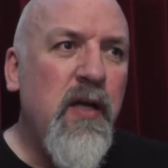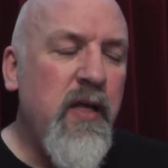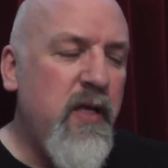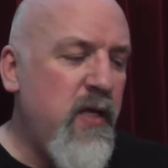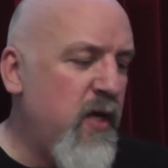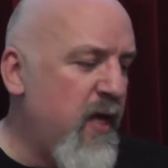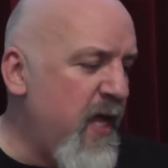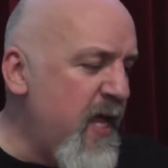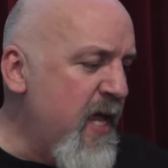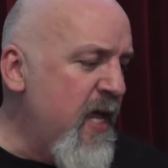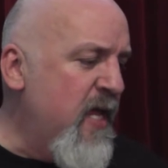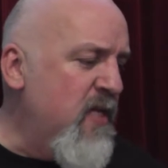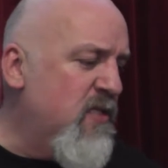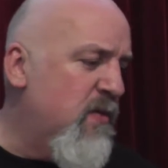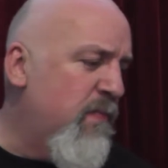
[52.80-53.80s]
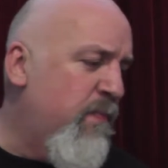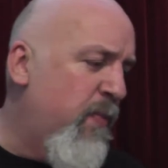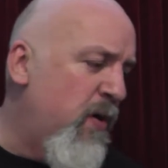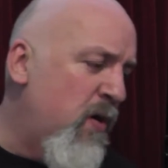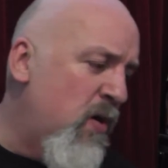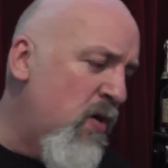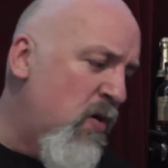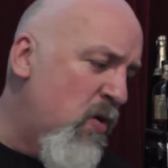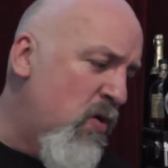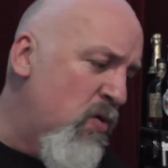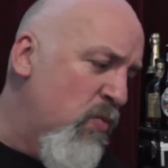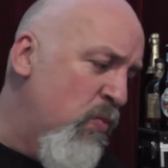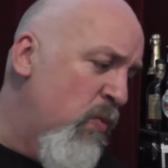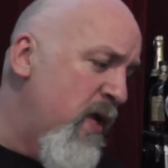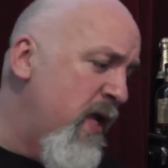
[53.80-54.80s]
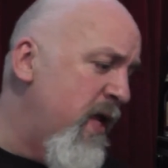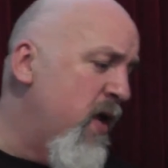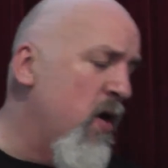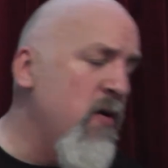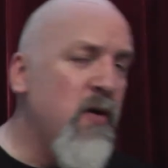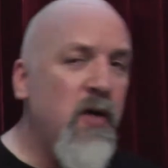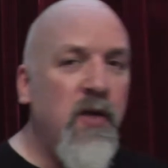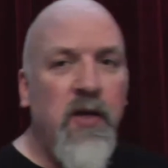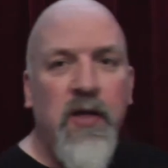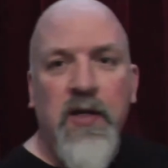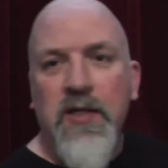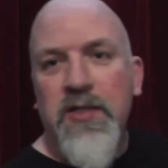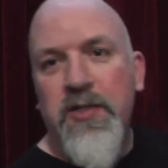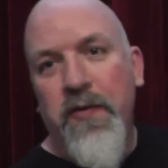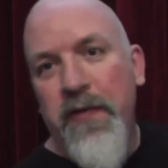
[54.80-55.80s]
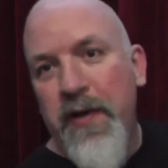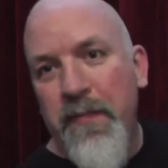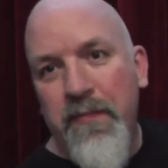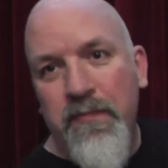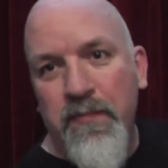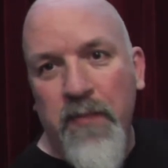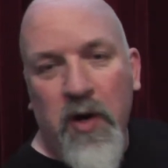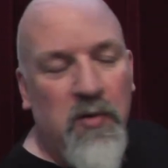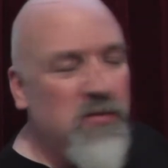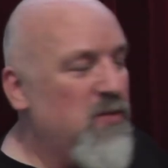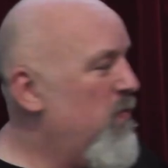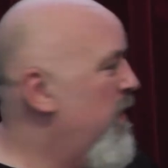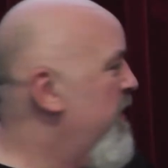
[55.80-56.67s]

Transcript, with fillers: and your hands upon the wheel. Sorry, I'm miles